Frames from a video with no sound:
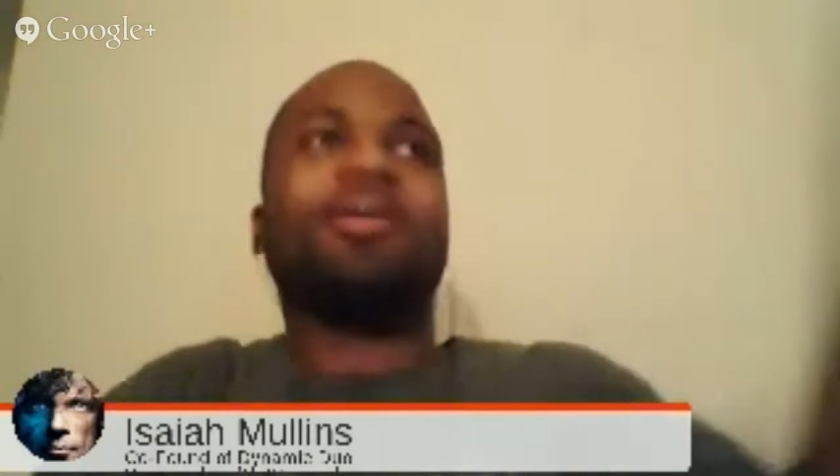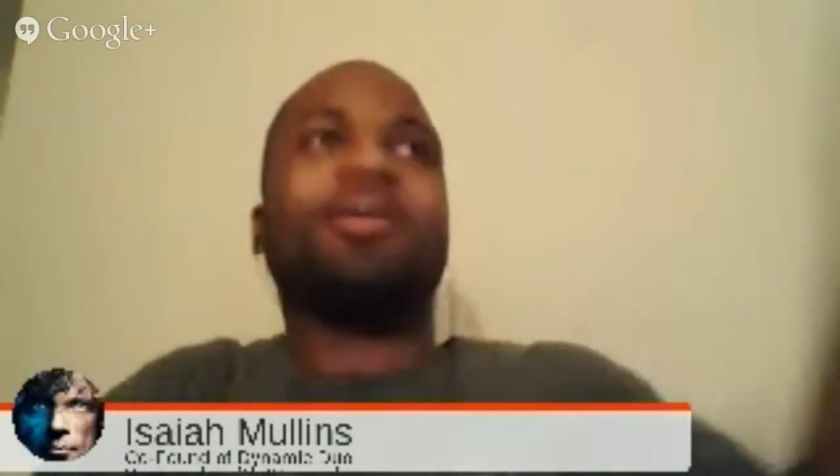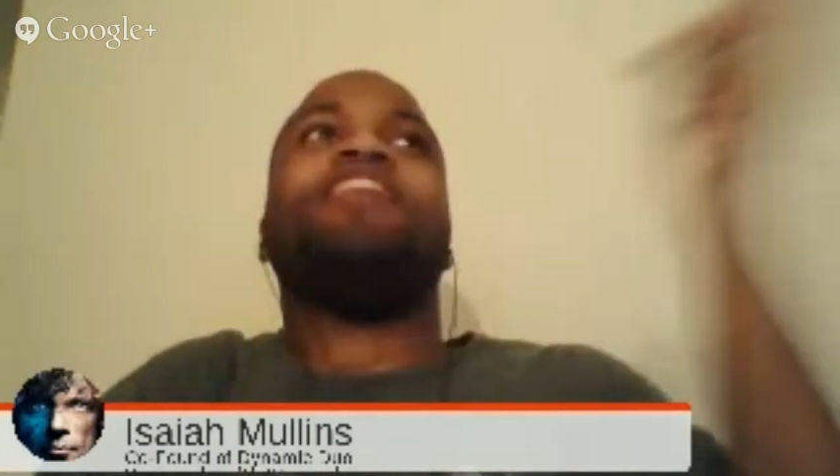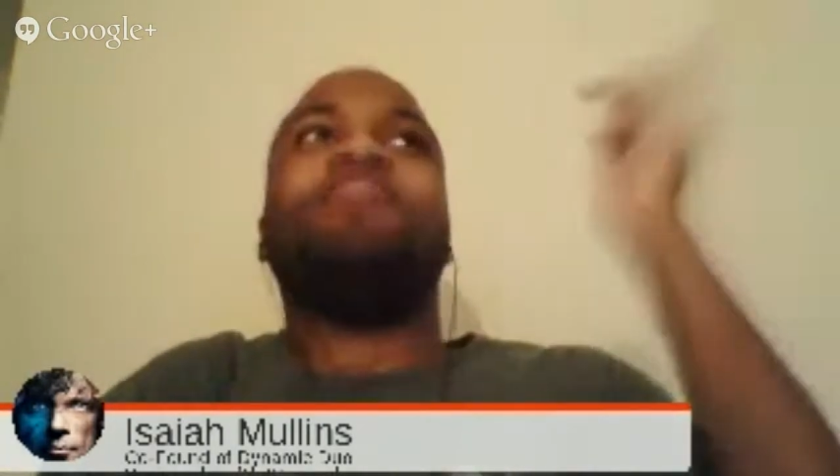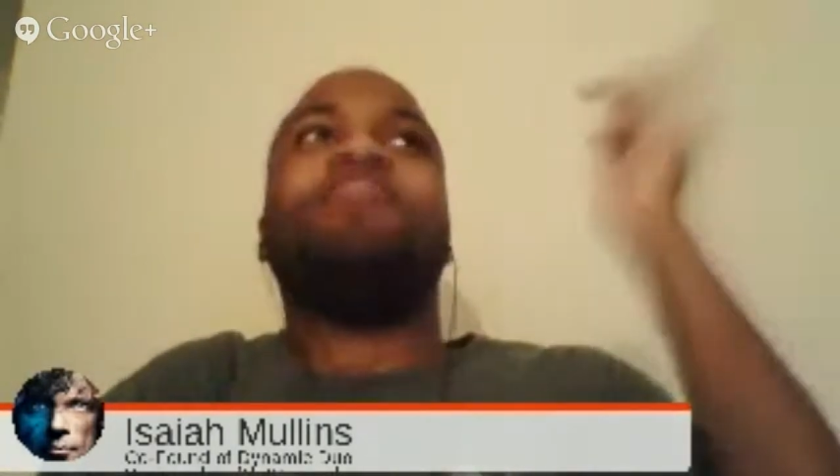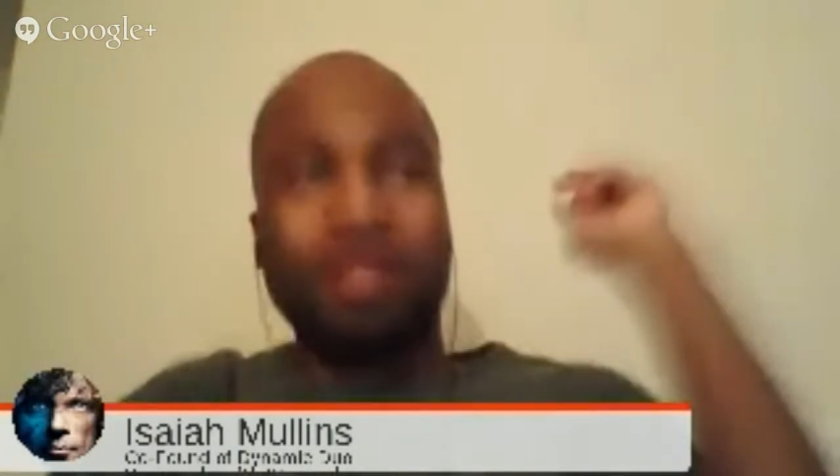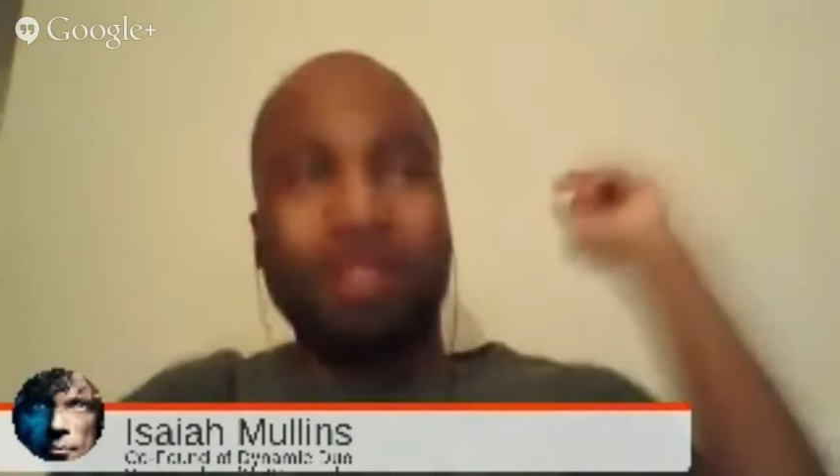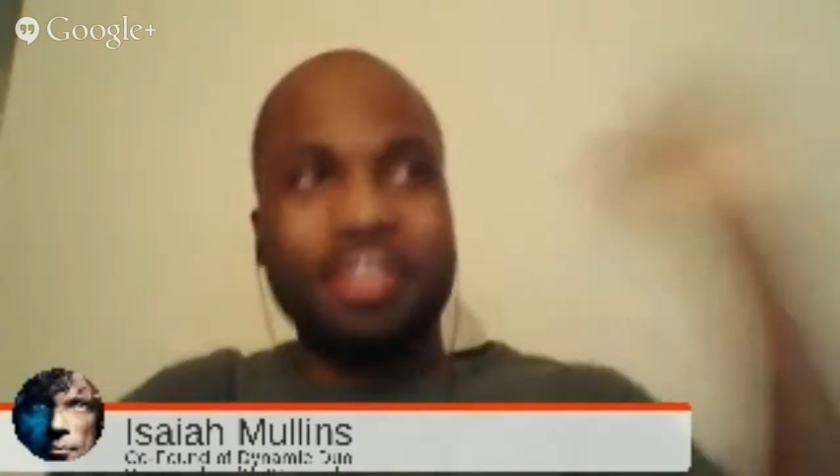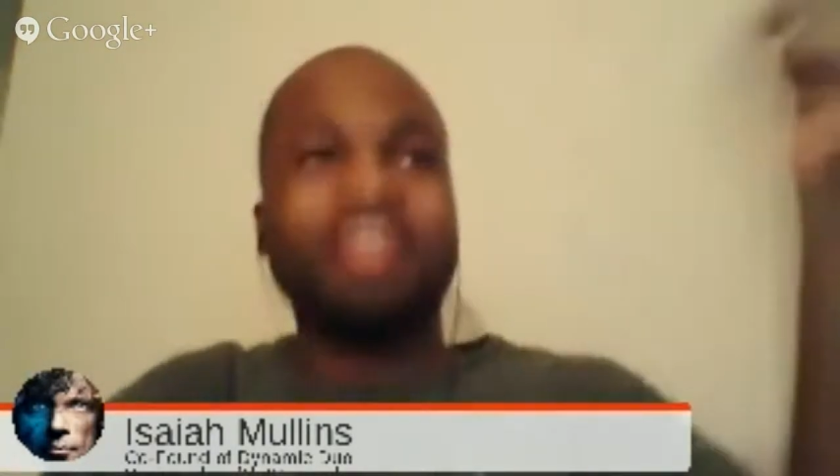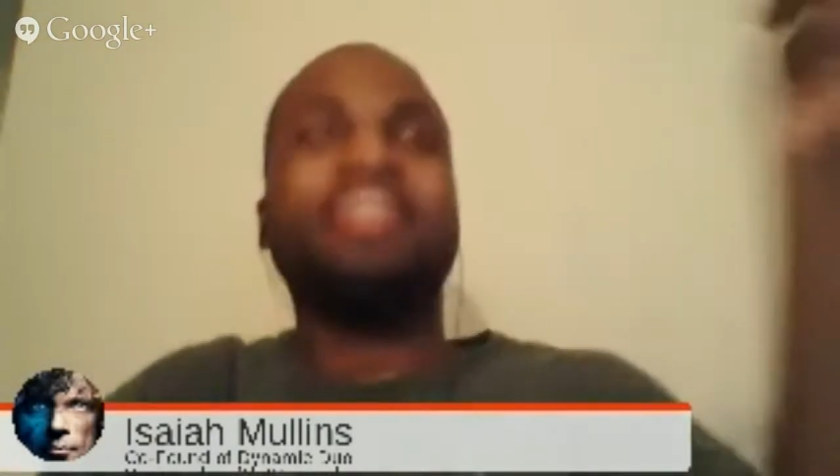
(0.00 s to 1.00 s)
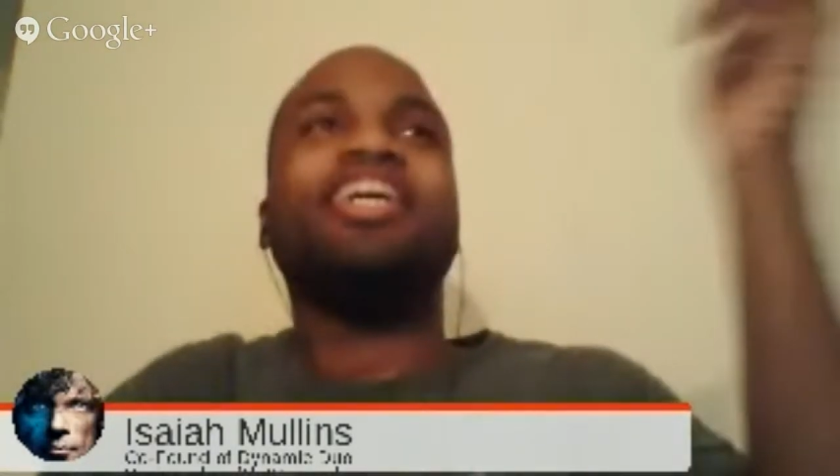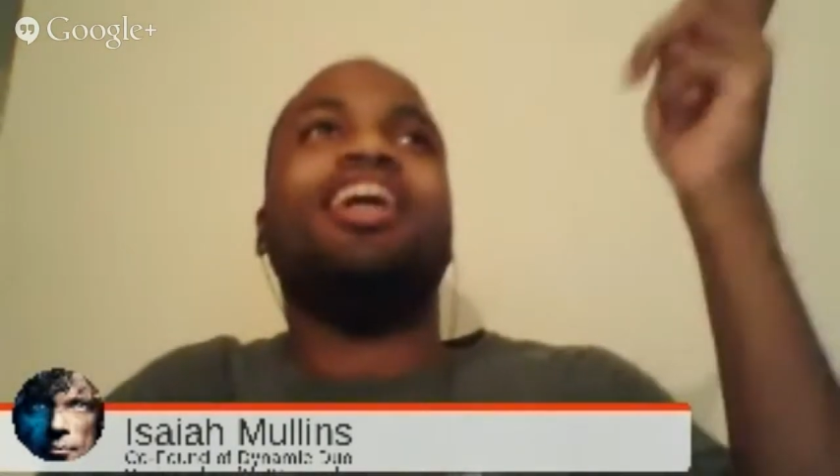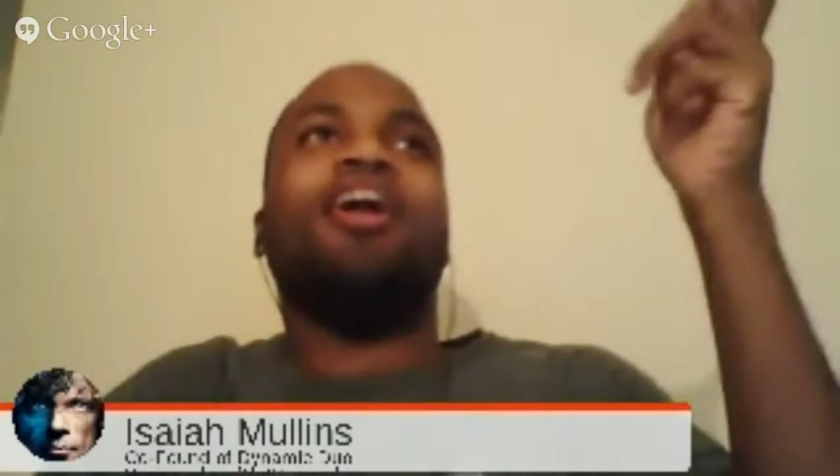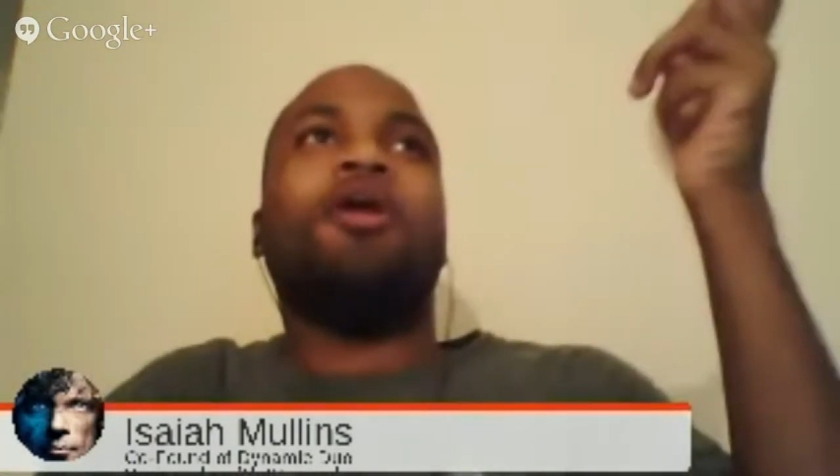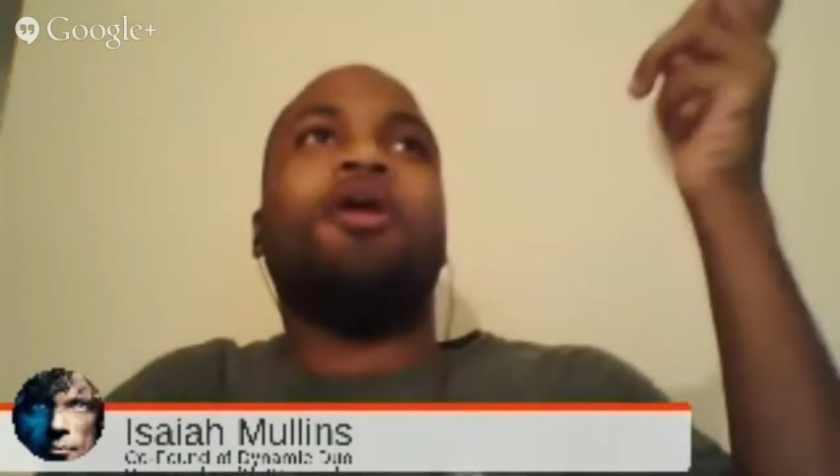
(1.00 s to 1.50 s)
it's from Berlin.
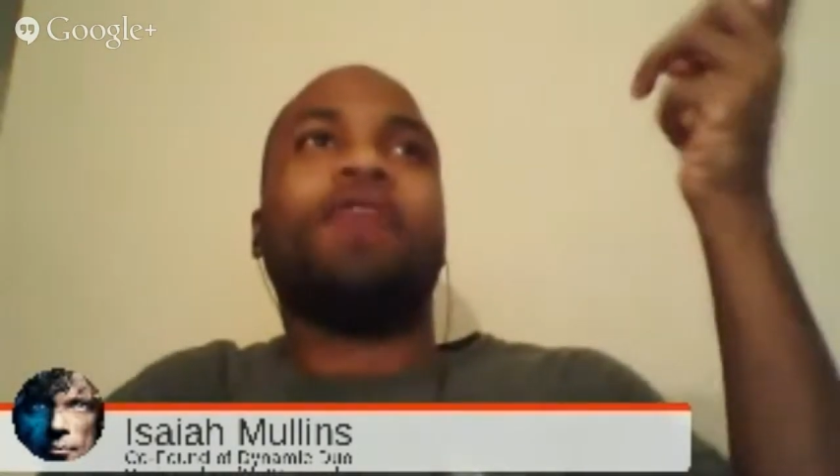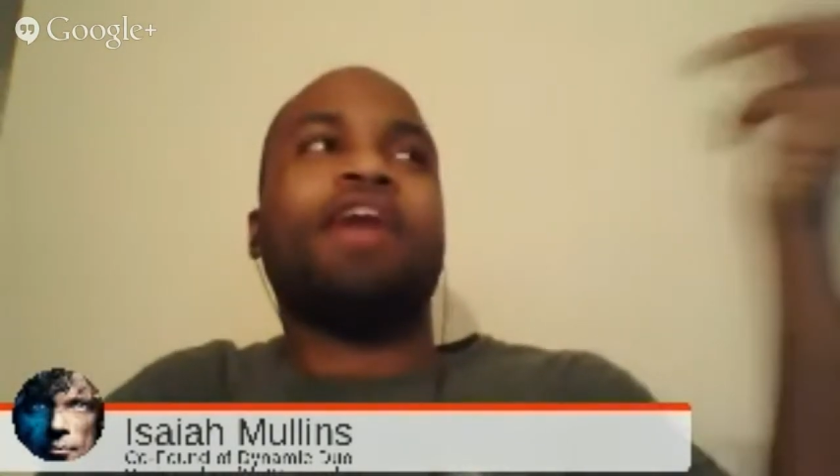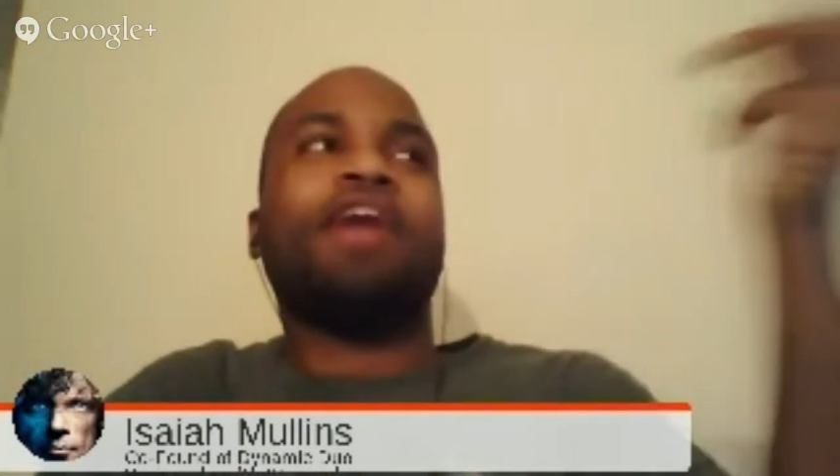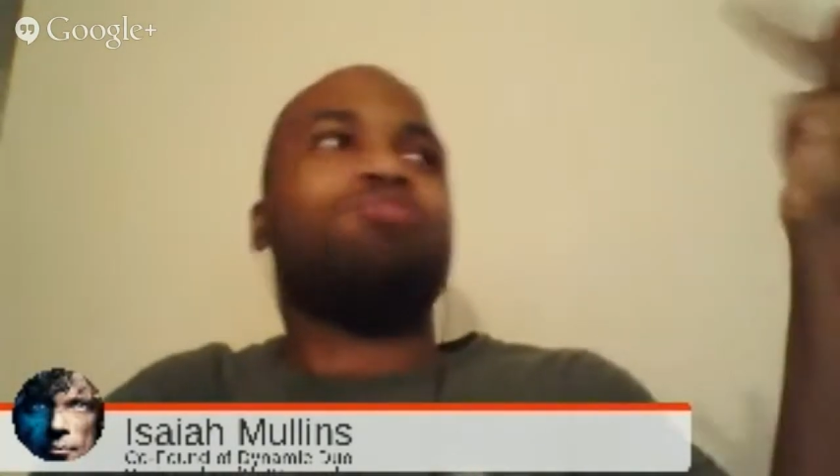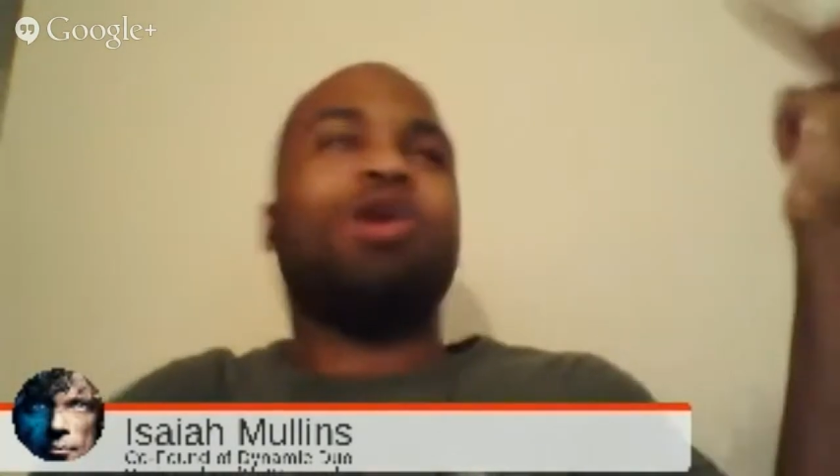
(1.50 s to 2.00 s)
Okay, so.